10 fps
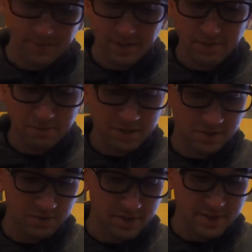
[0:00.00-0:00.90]
I can buy
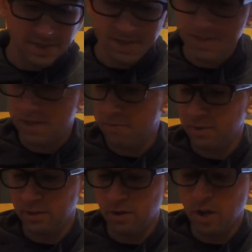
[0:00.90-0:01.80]
new laces. That's not a
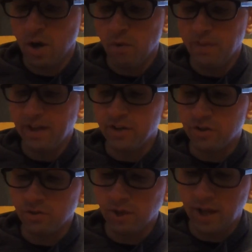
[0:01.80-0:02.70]
big deal. One thing I
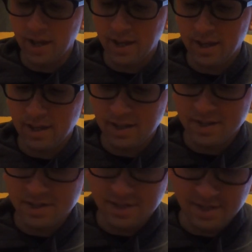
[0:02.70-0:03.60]
do like
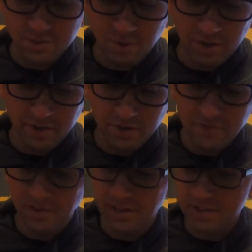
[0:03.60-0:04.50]
is these welded
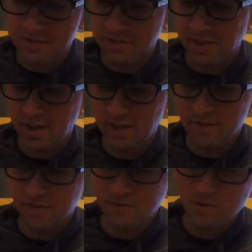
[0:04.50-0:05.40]
overlays. There's
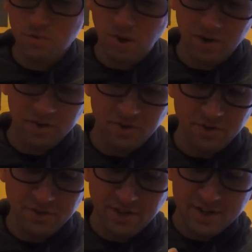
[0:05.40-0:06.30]
a few welded
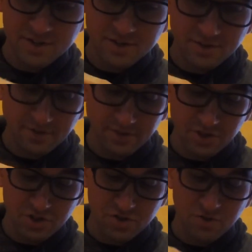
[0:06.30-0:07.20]
overlays on
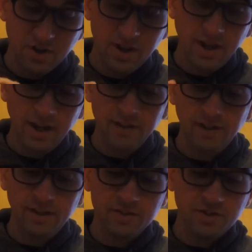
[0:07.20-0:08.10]
this shoe, and
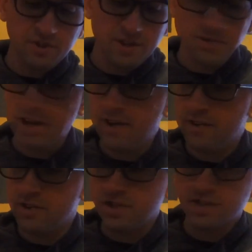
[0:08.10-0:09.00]
like there's no heel
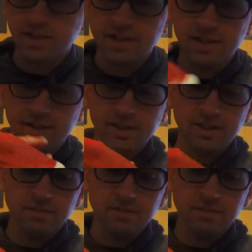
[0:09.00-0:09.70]
counter just like the Nike.